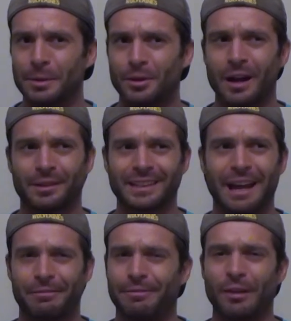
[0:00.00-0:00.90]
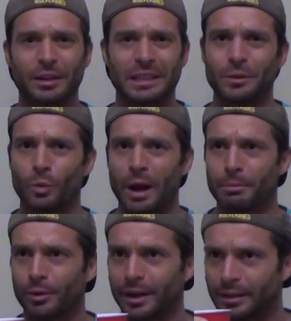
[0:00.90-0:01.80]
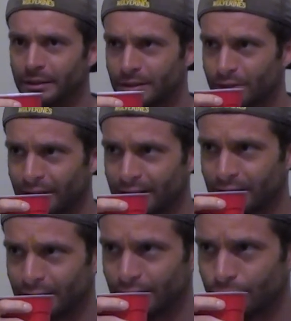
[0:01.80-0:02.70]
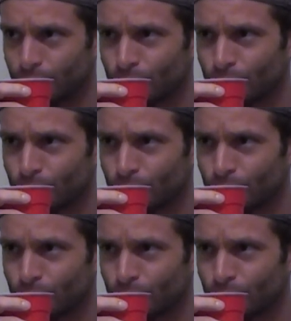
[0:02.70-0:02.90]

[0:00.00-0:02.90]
You don't have like that funky wet bread, so that's good.